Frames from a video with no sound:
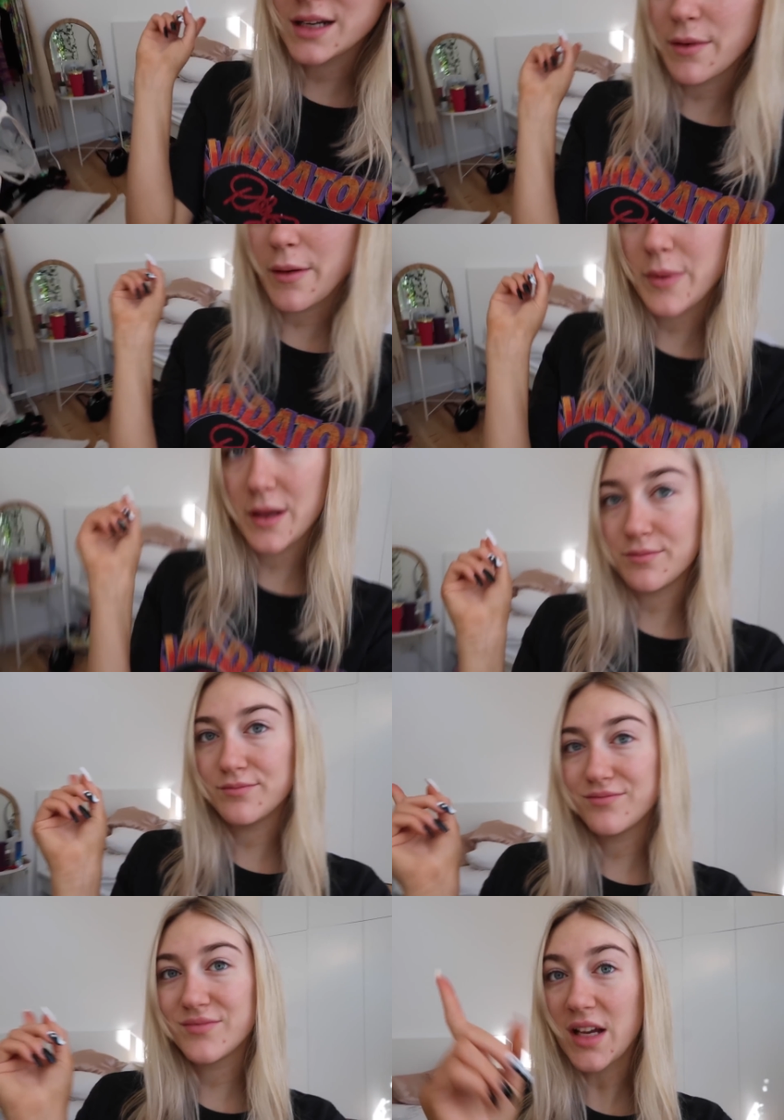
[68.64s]
I need to make my bed.
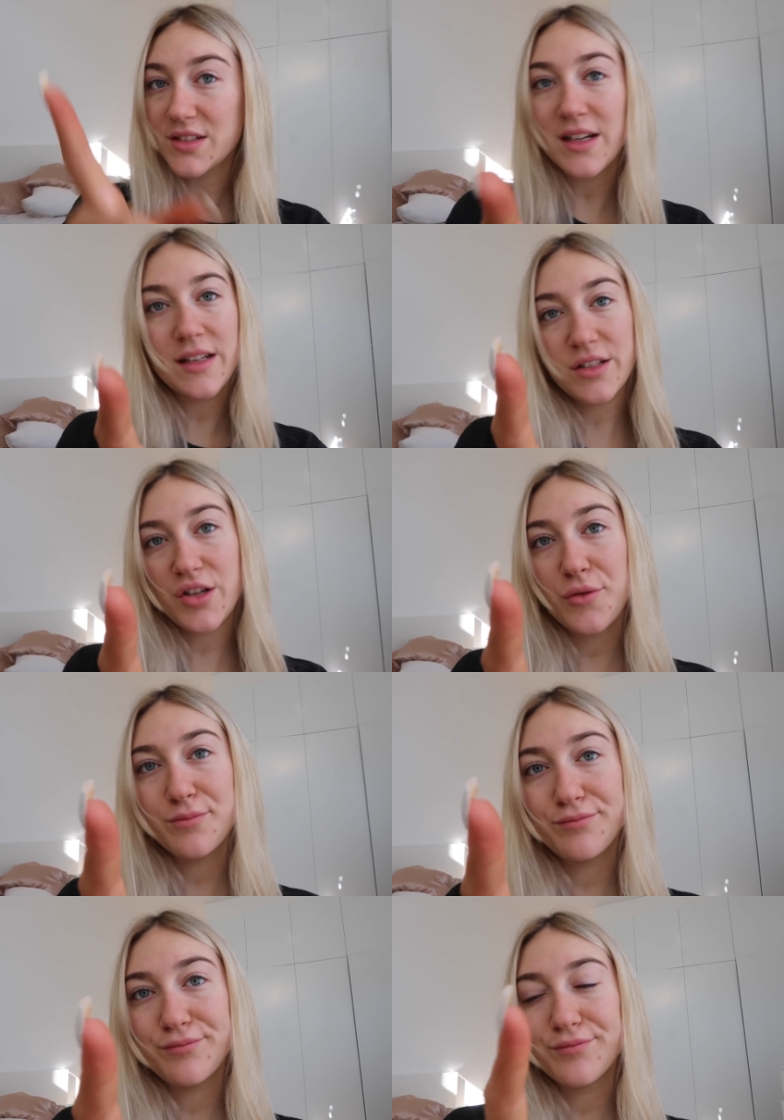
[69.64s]
That's what I need to do.
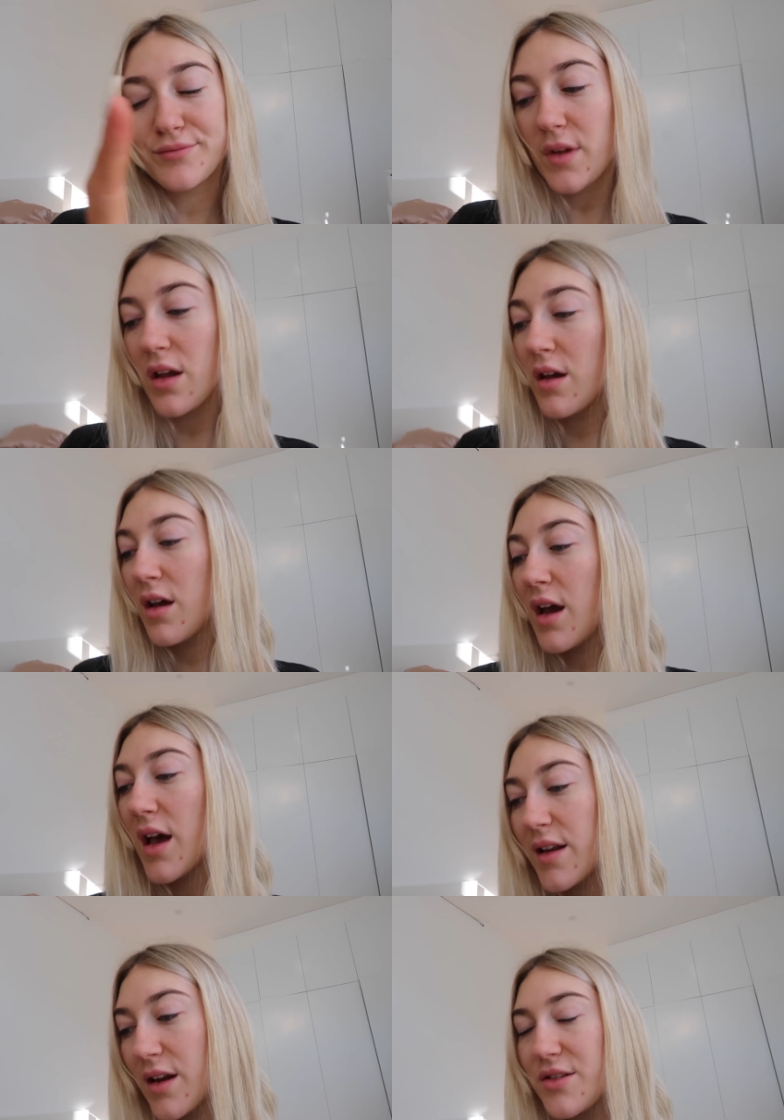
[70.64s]

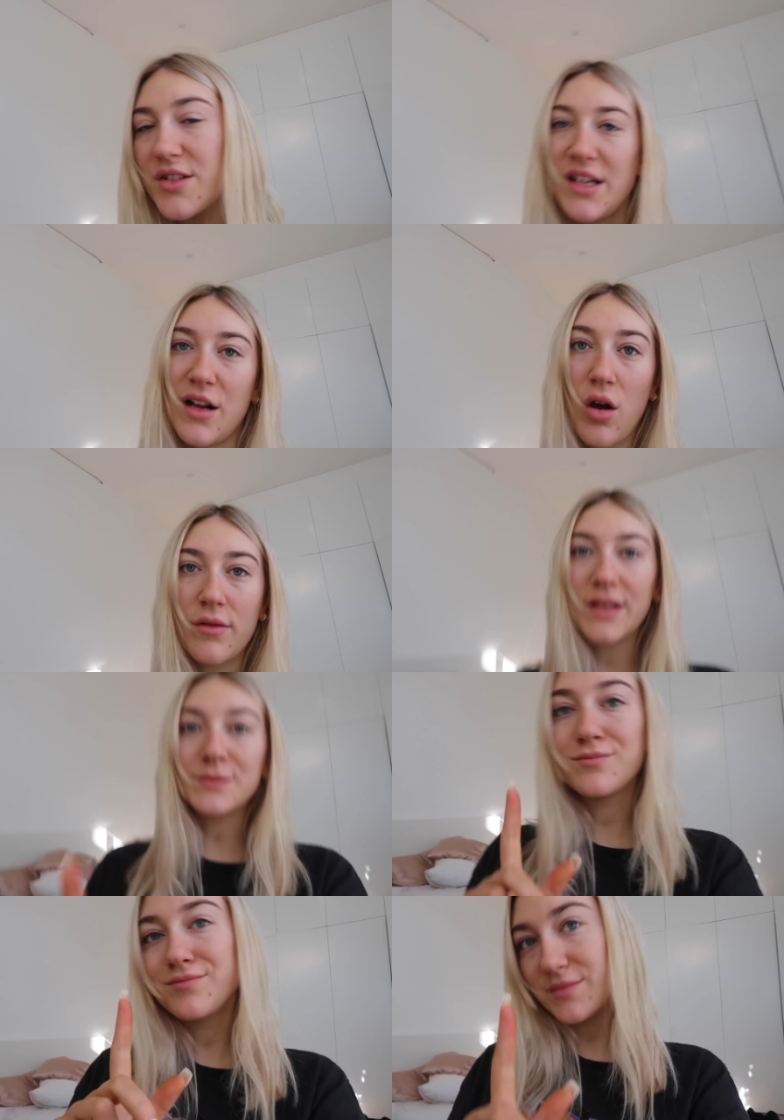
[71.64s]
And I also need a
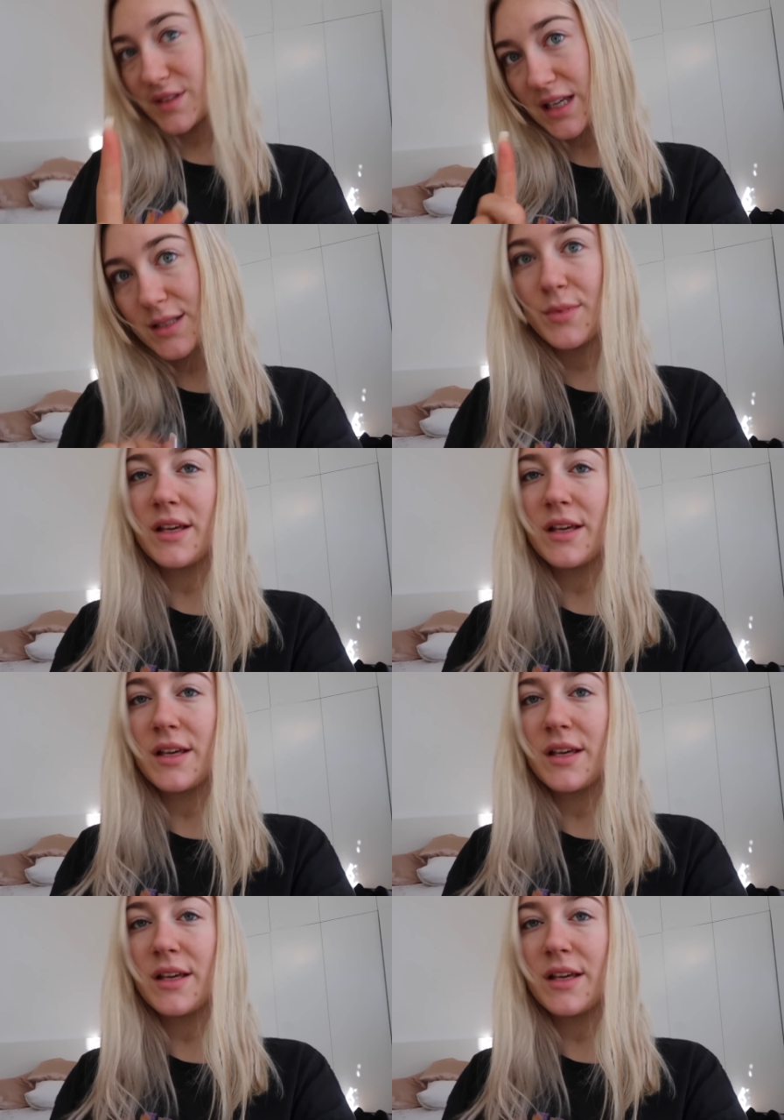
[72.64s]
coffee. Yes,